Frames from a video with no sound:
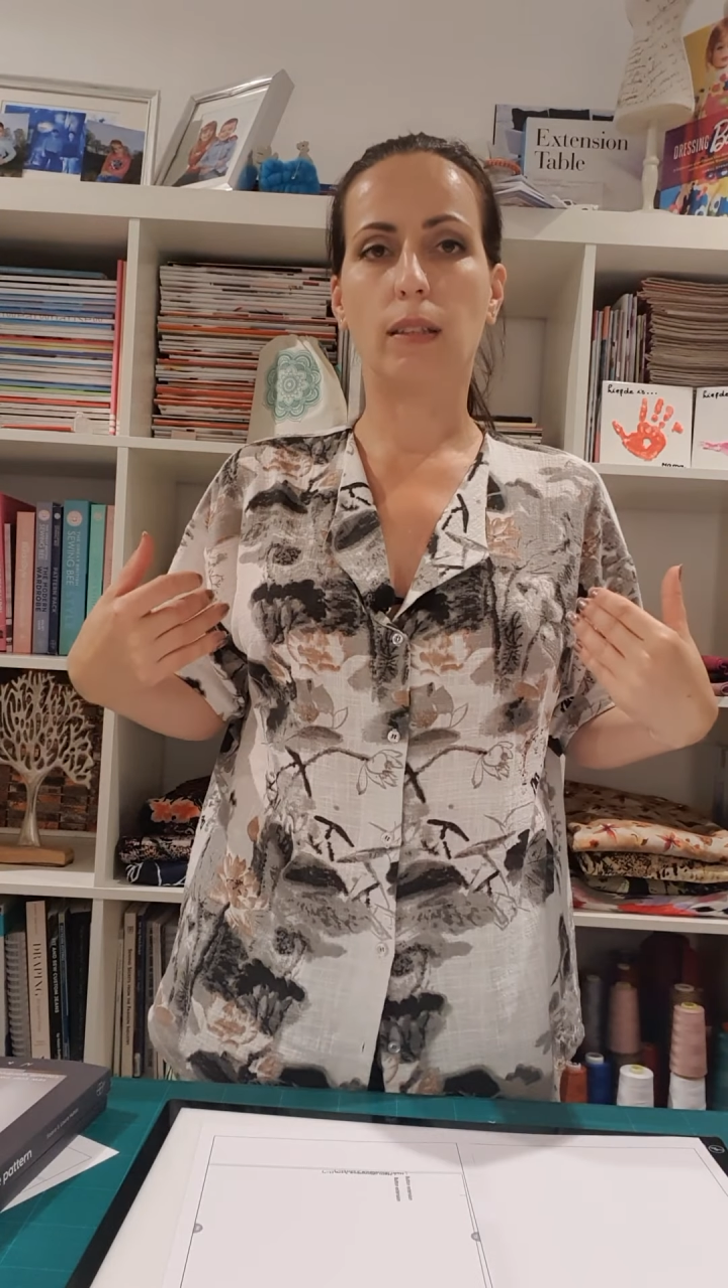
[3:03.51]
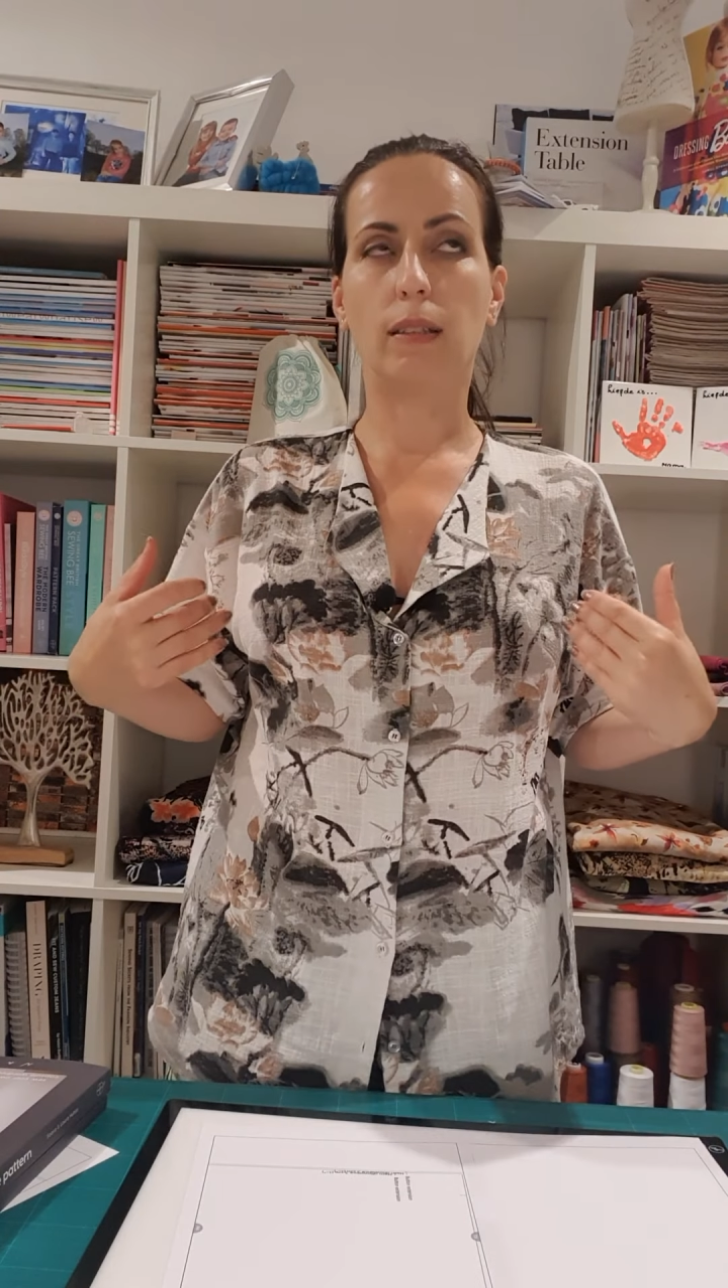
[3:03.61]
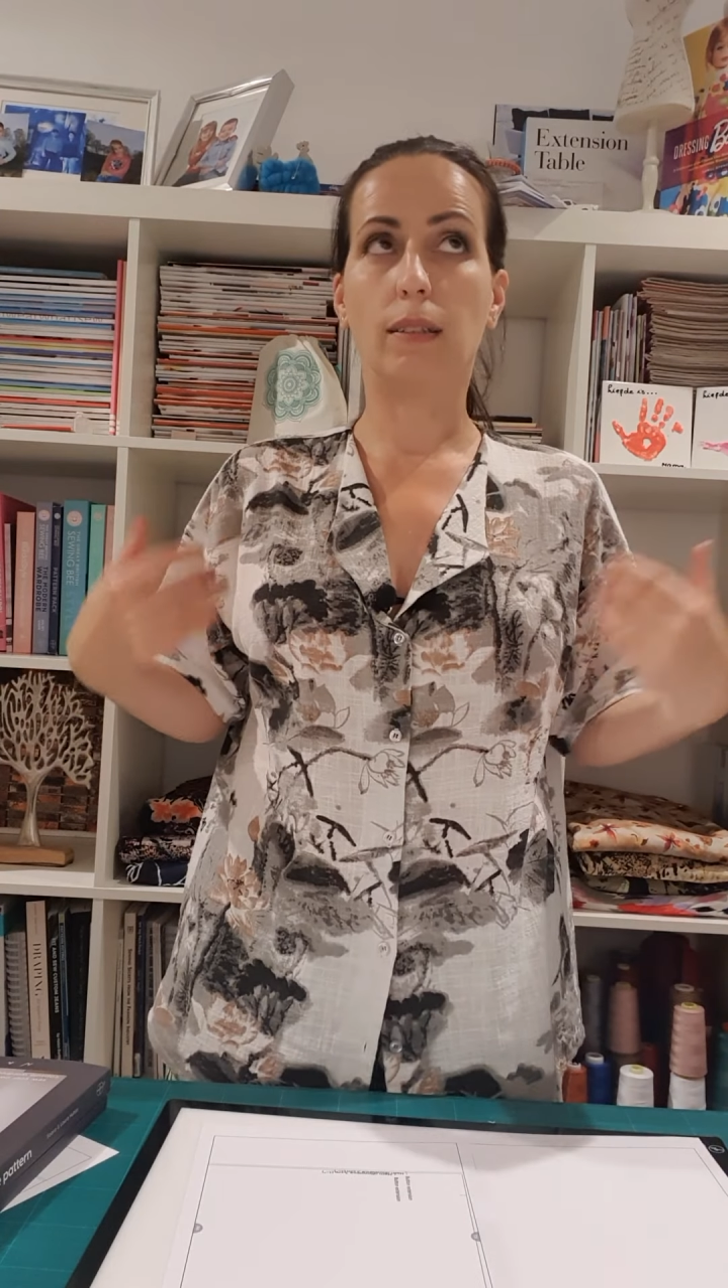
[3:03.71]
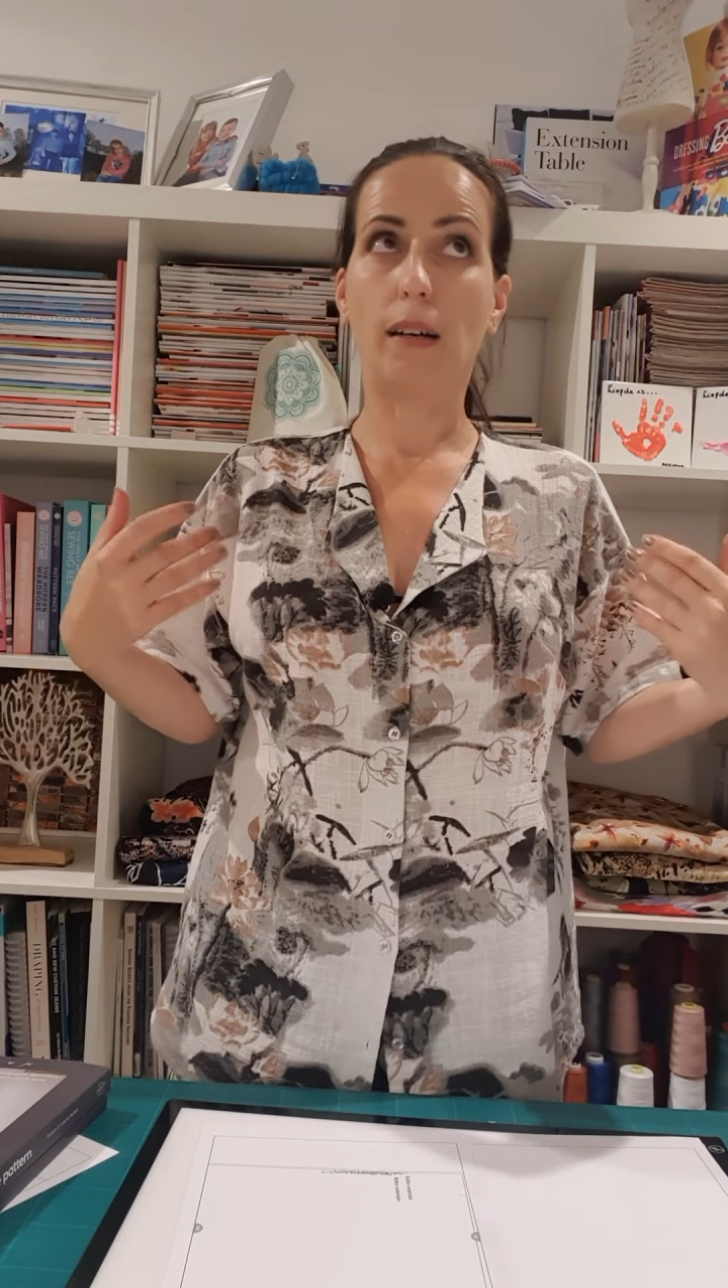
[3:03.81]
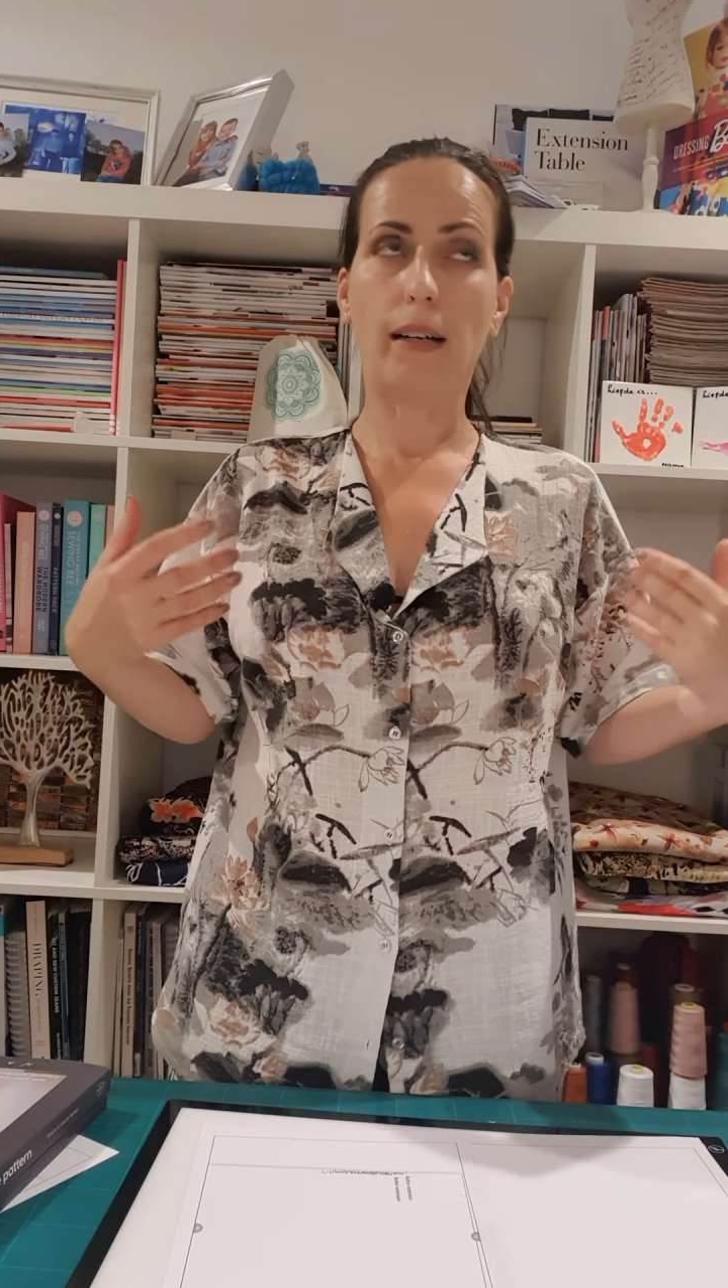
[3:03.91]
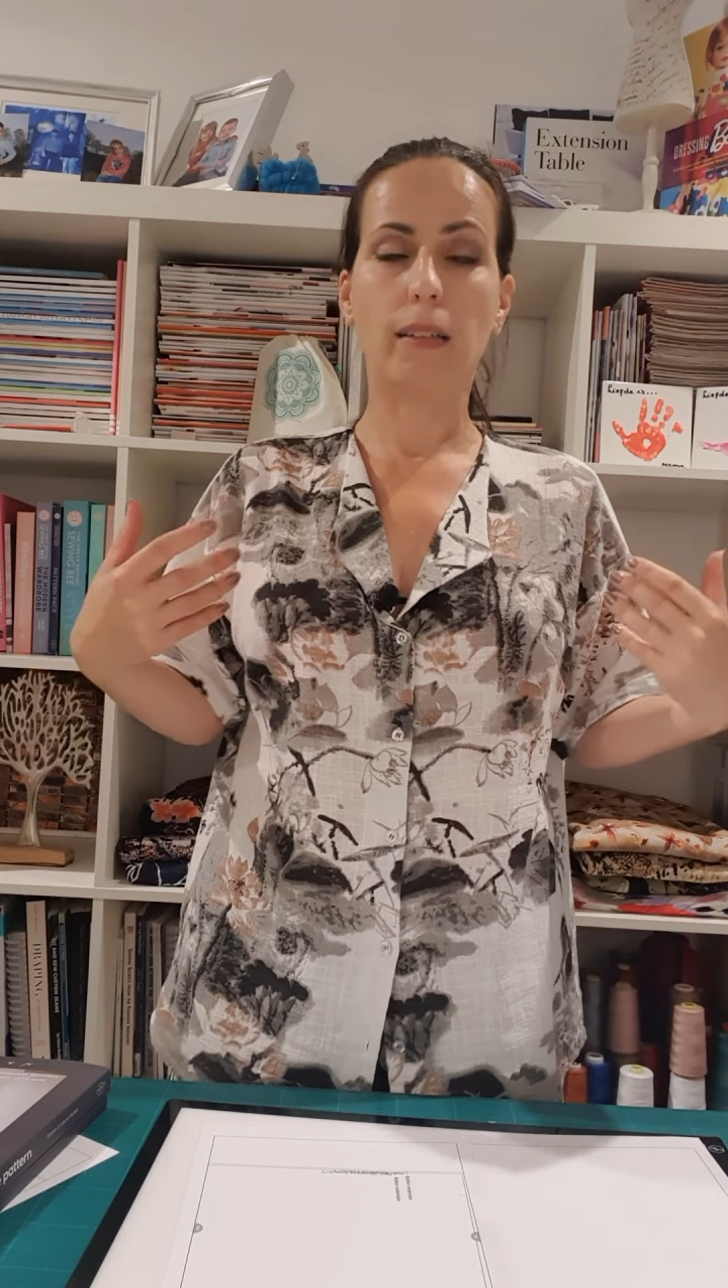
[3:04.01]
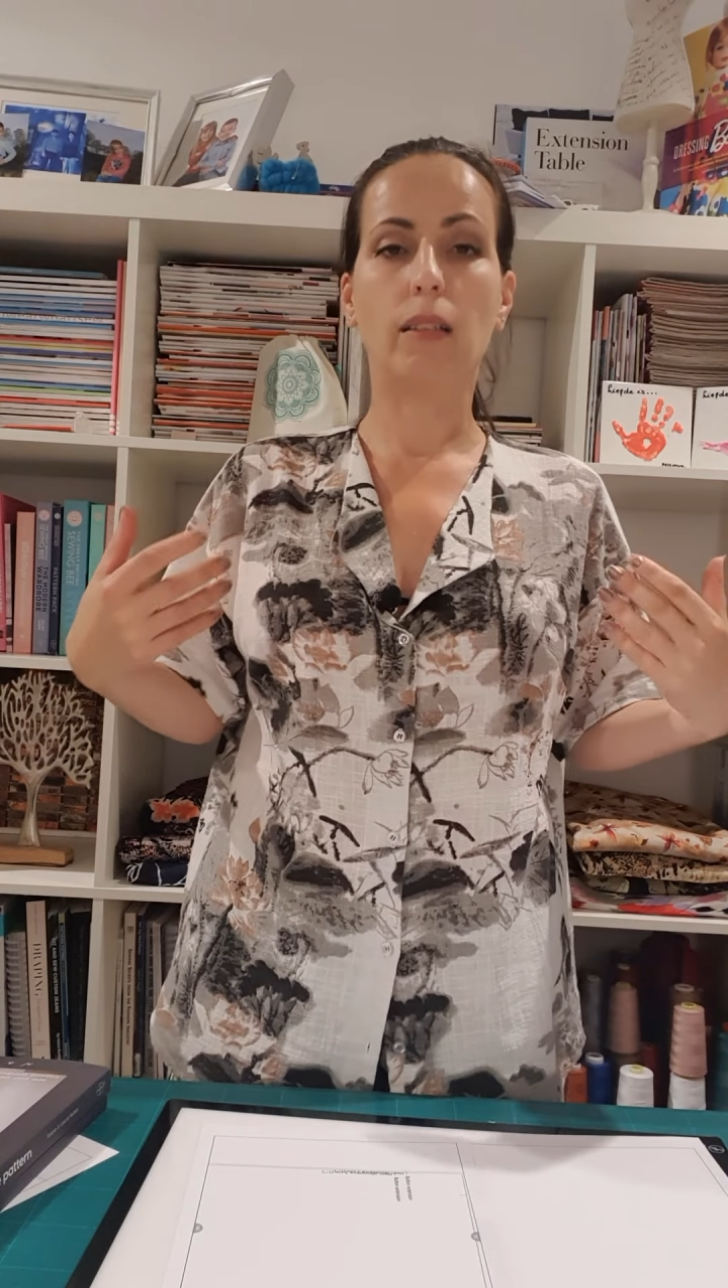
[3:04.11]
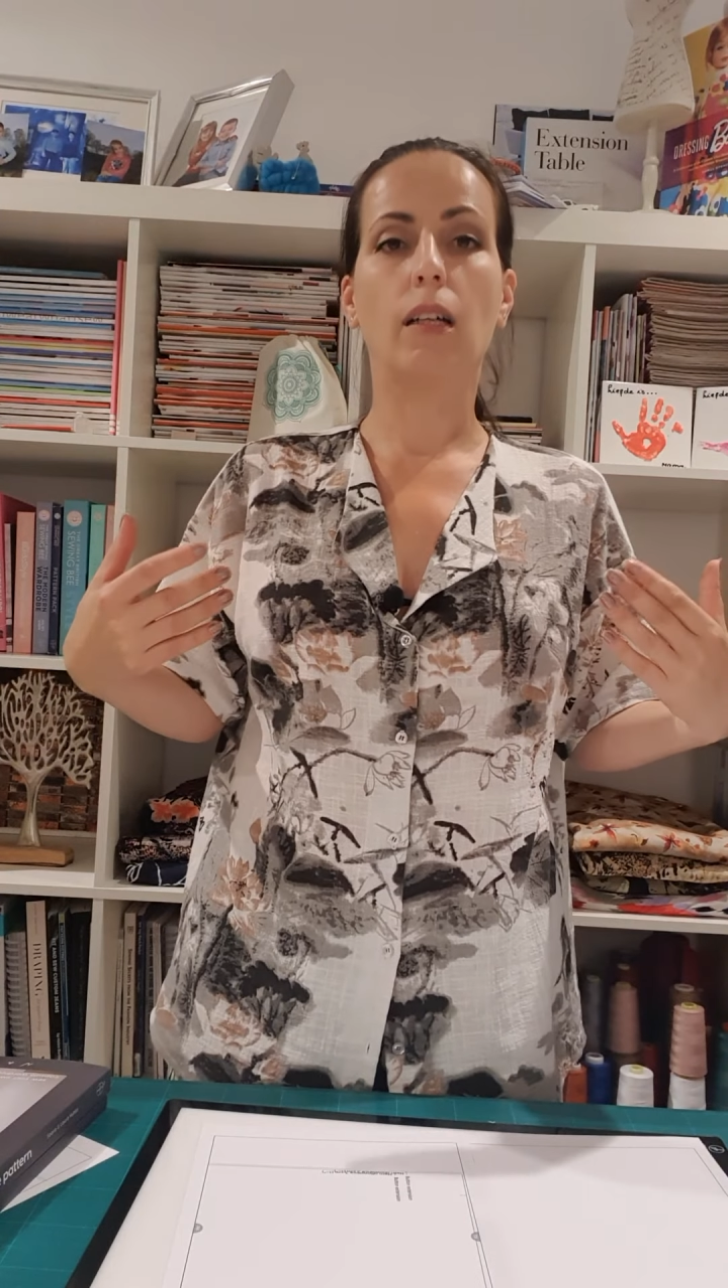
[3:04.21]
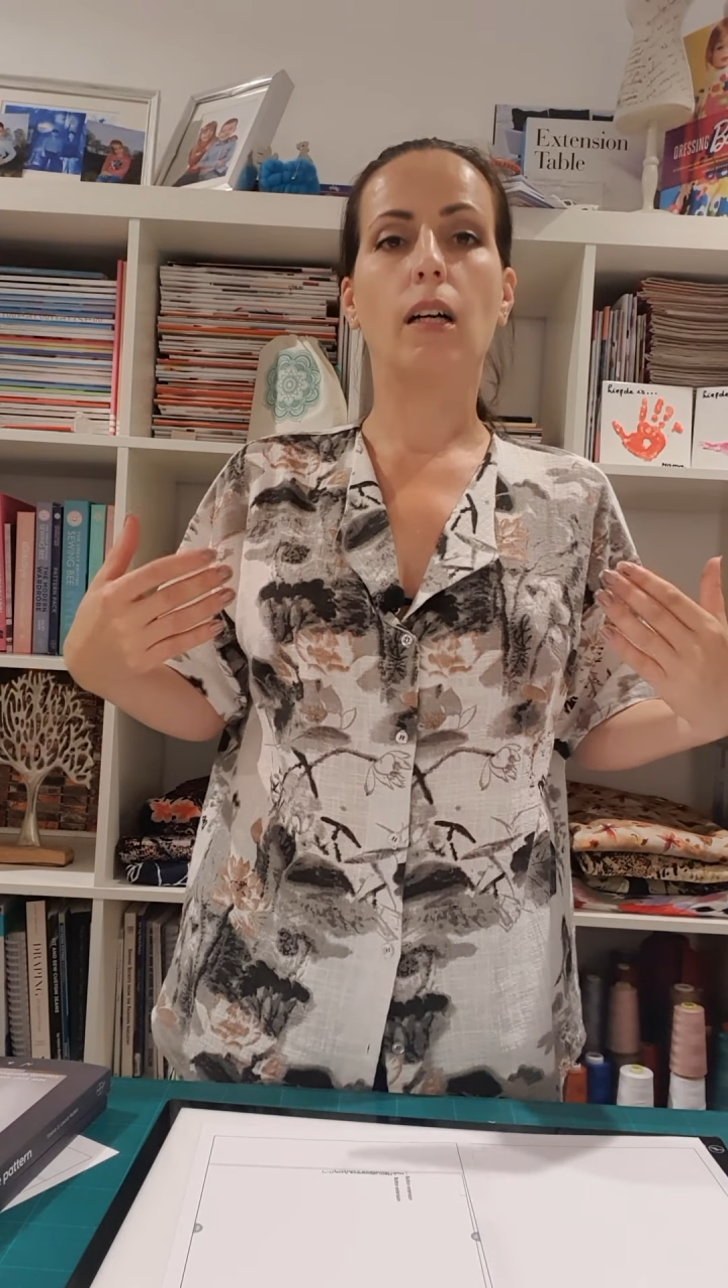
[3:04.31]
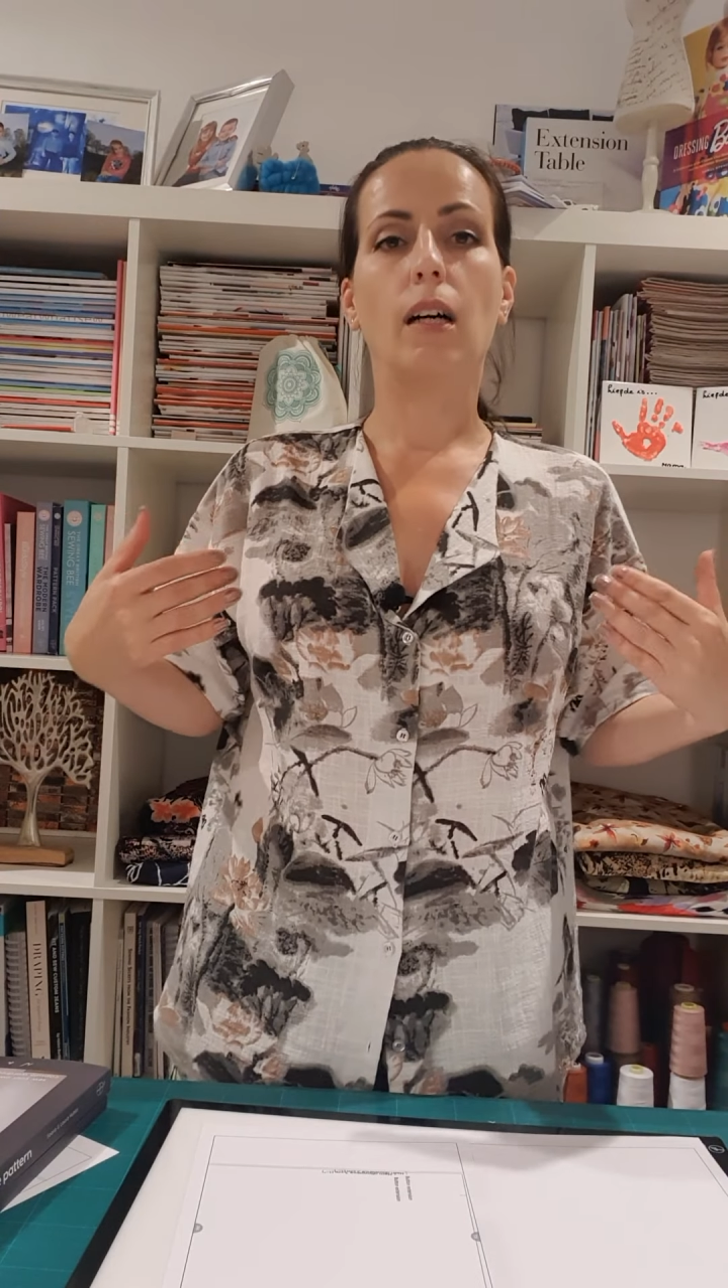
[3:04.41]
the dart,